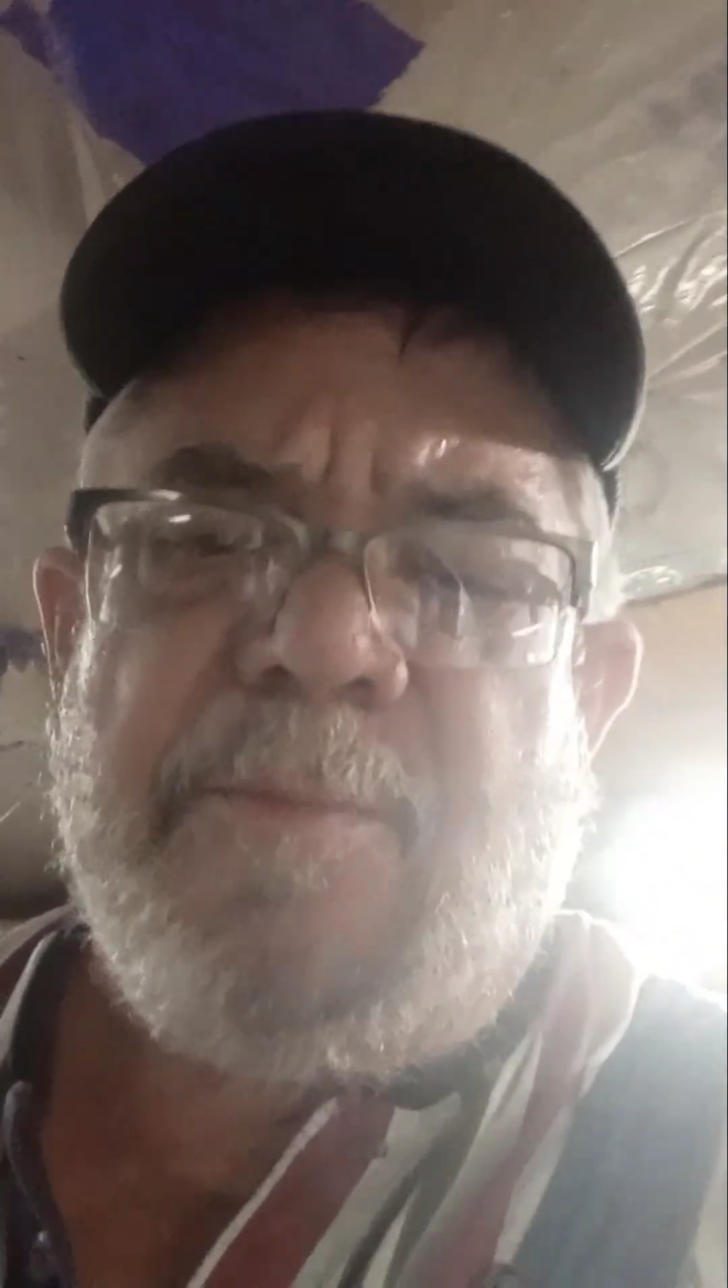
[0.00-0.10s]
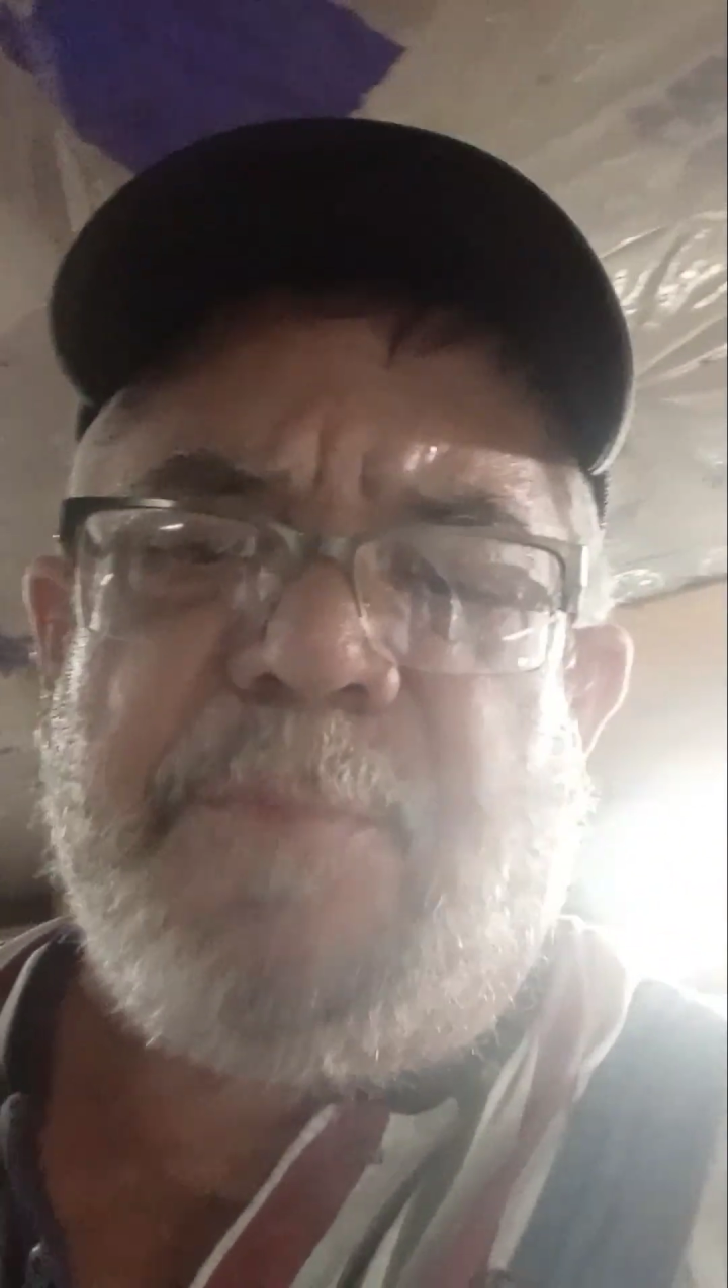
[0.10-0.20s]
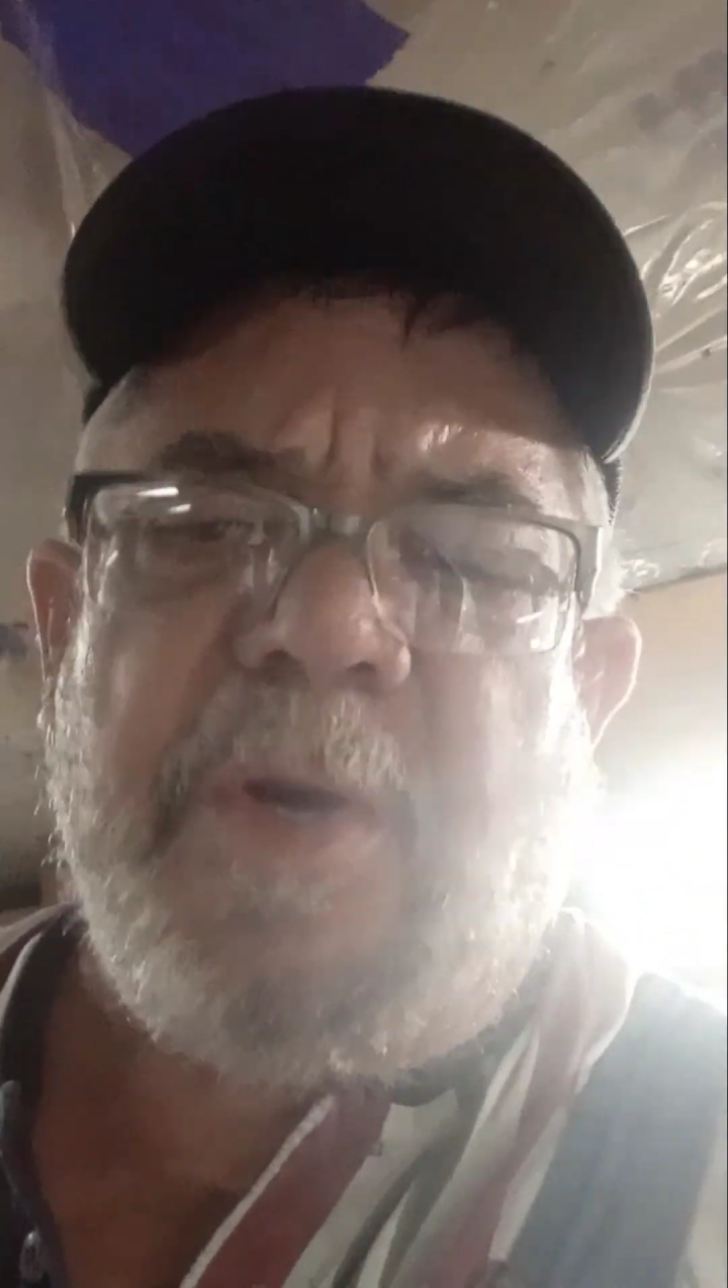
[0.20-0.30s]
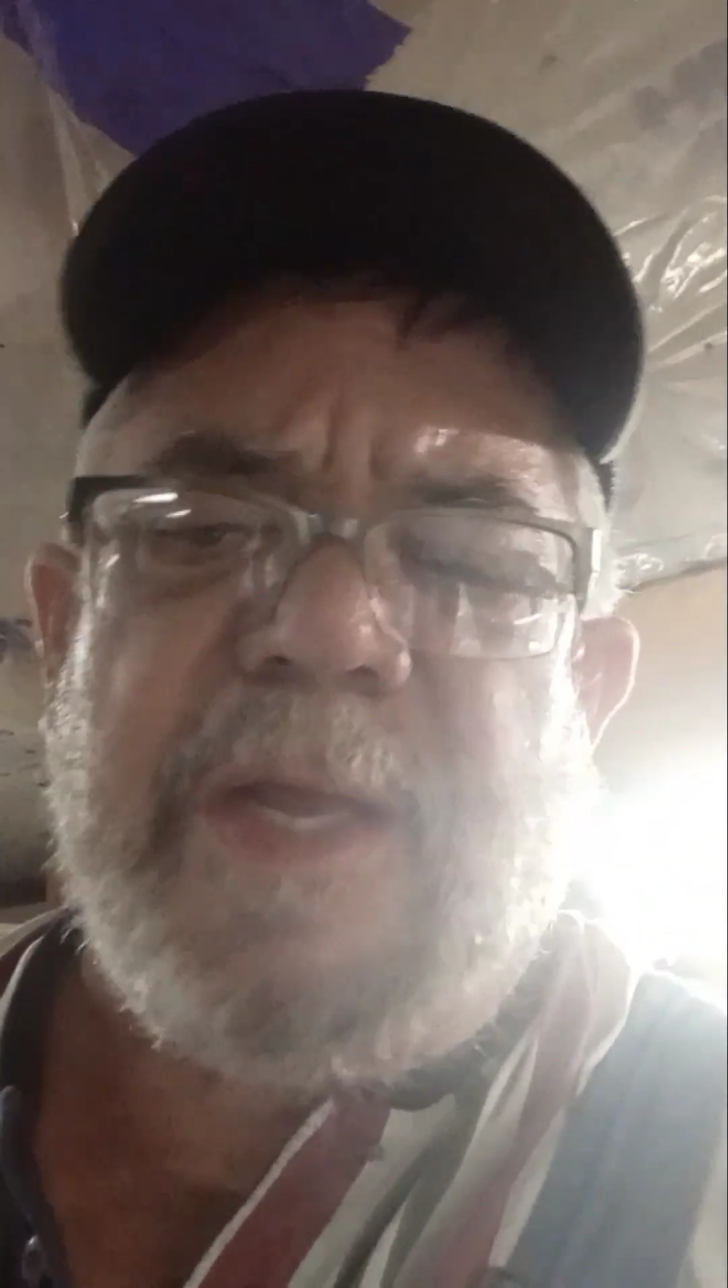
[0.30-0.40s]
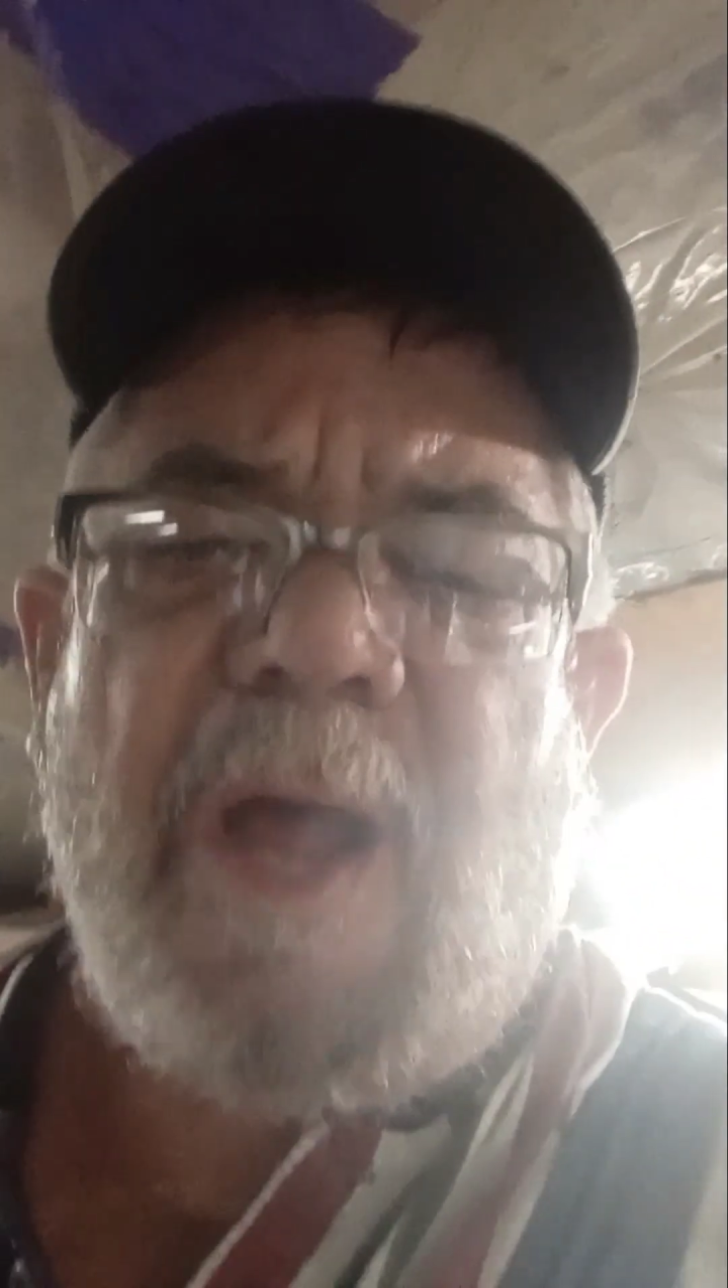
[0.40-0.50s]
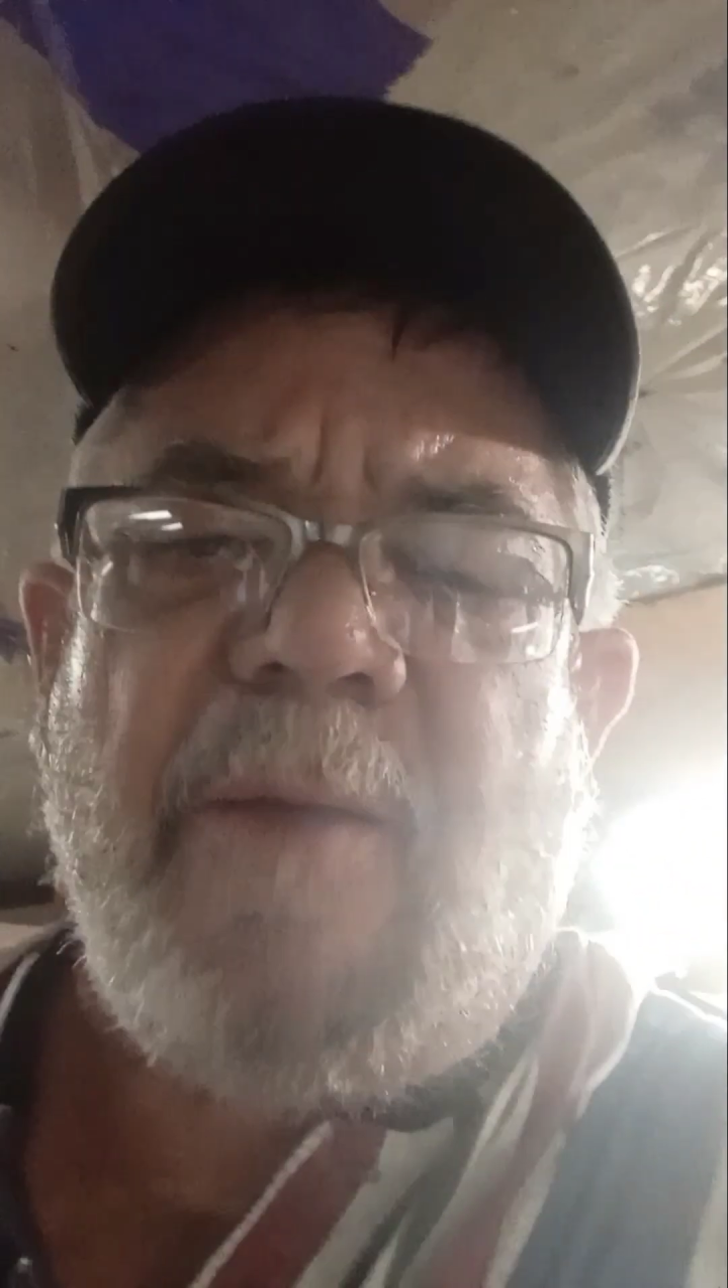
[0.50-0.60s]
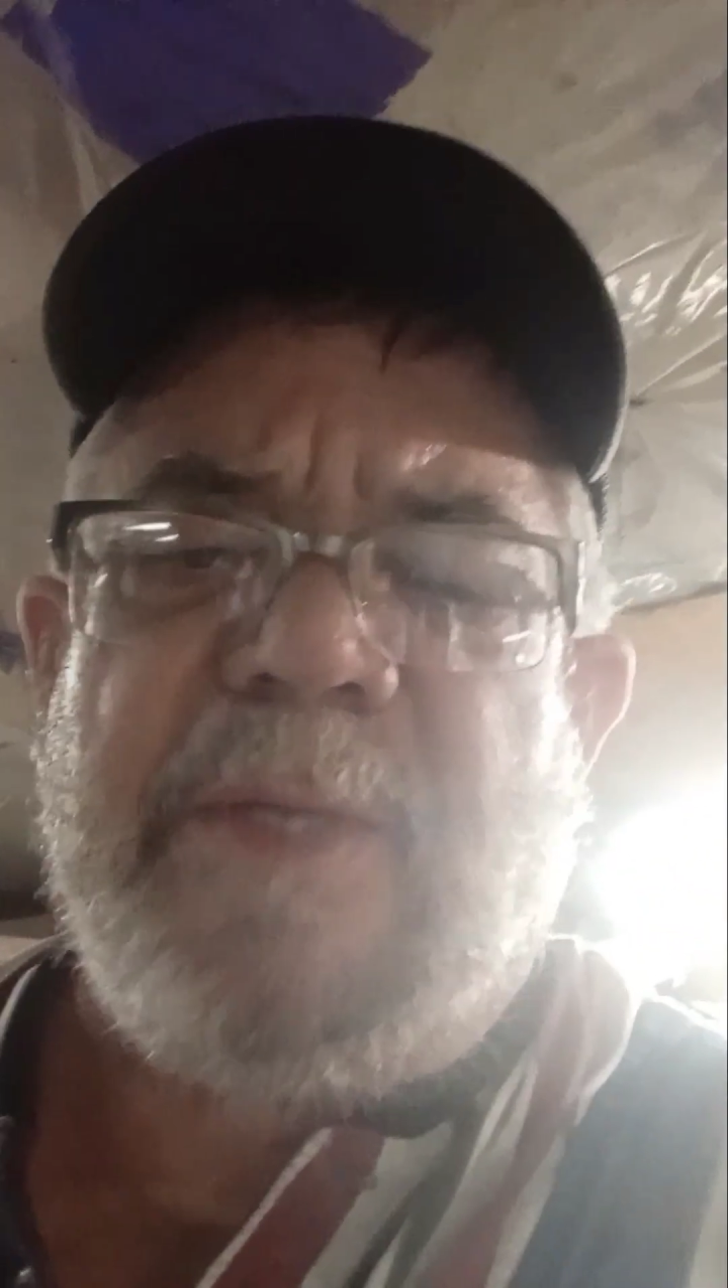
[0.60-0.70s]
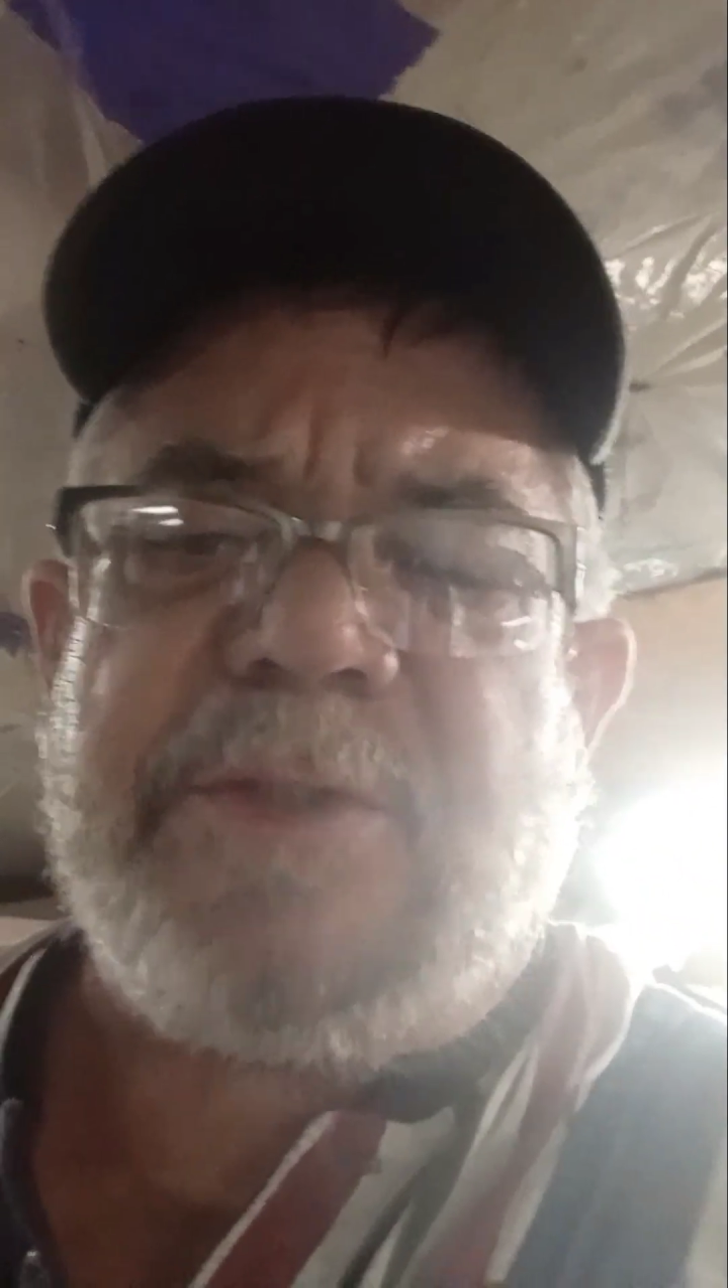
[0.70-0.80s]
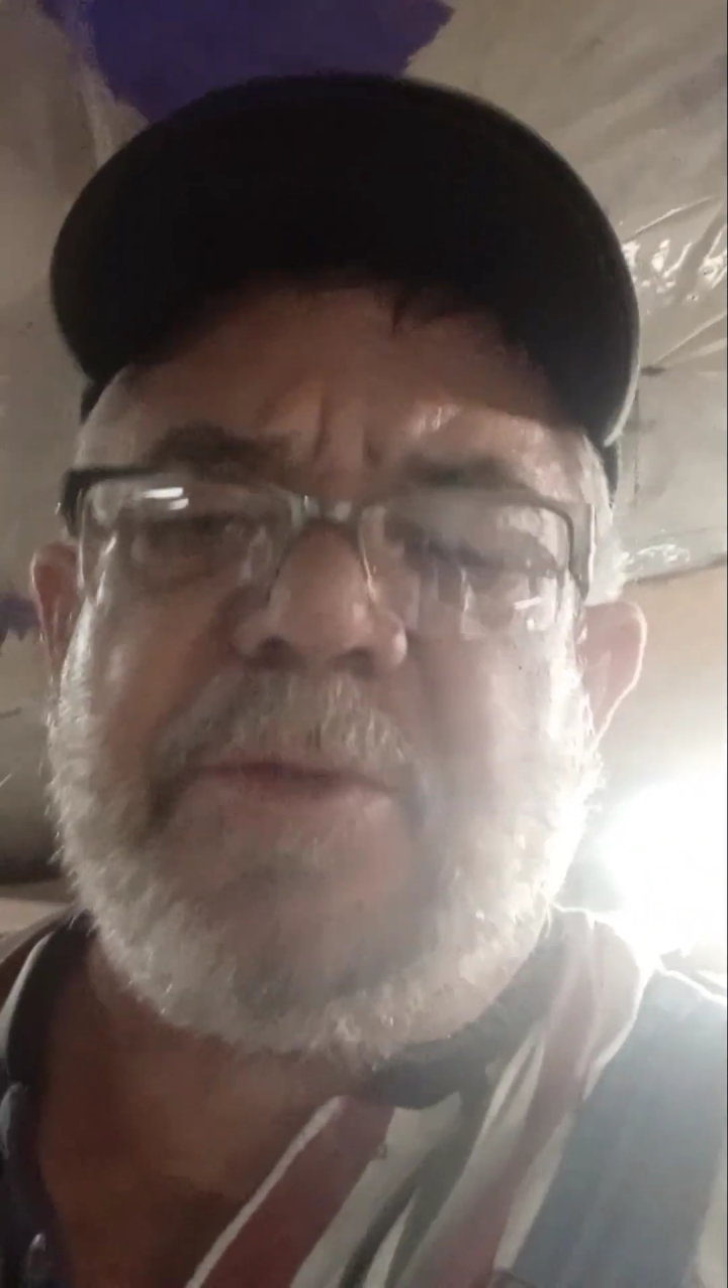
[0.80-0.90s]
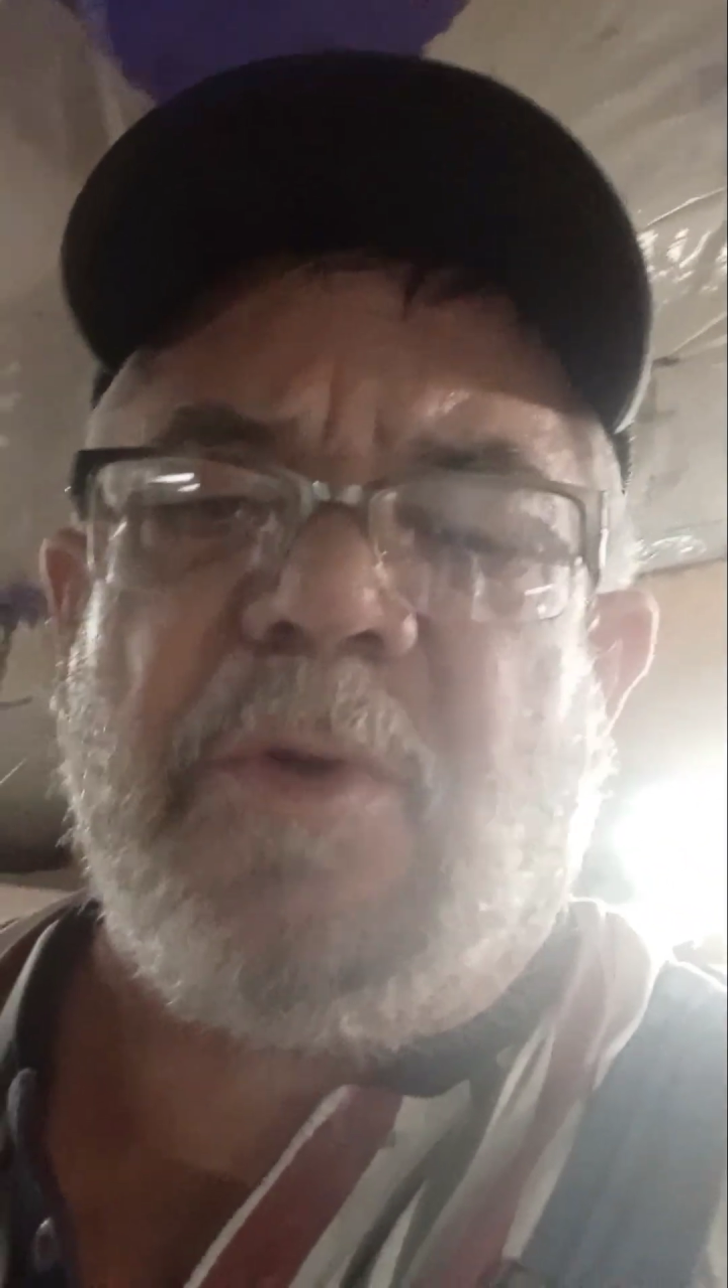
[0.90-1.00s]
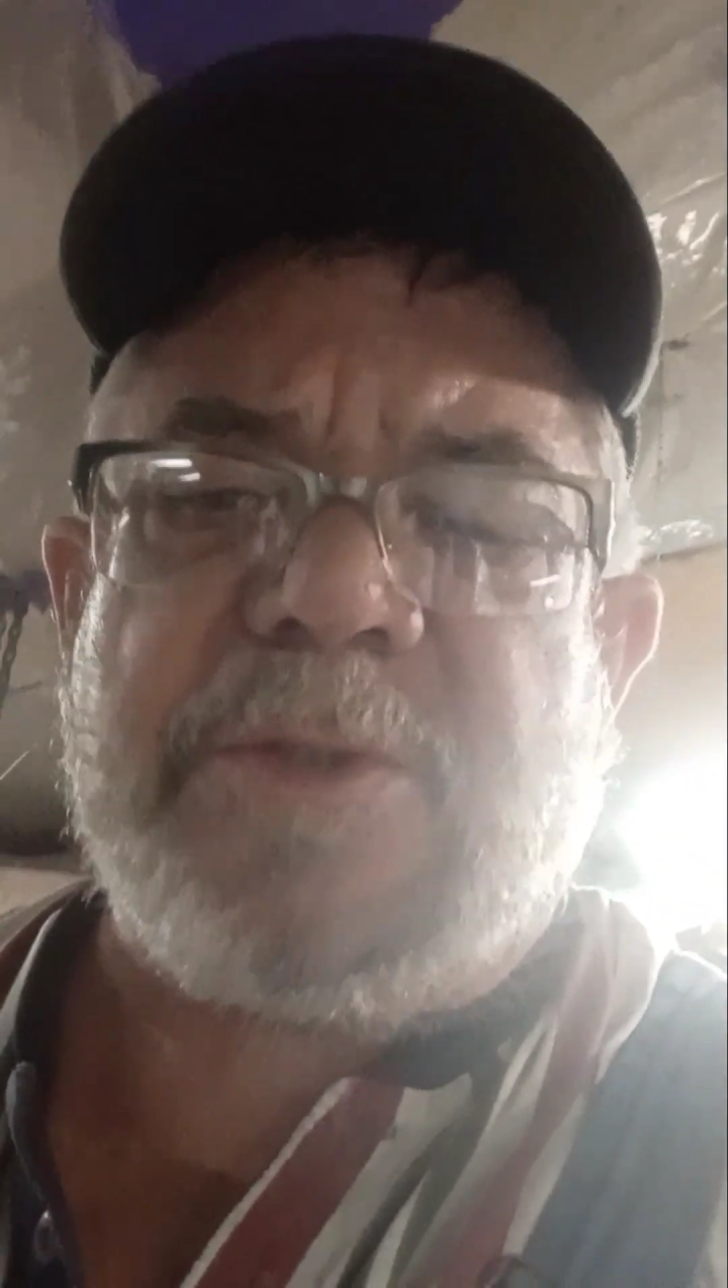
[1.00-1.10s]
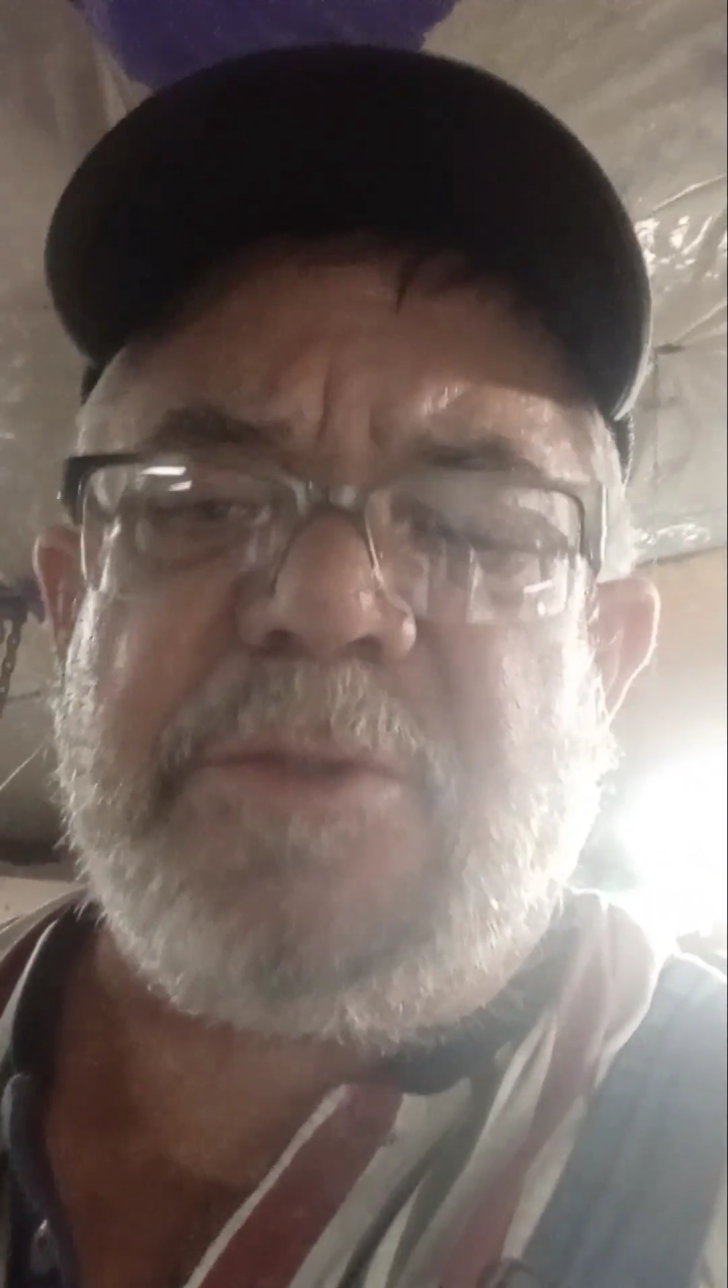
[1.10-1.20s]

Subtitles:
put any comments you want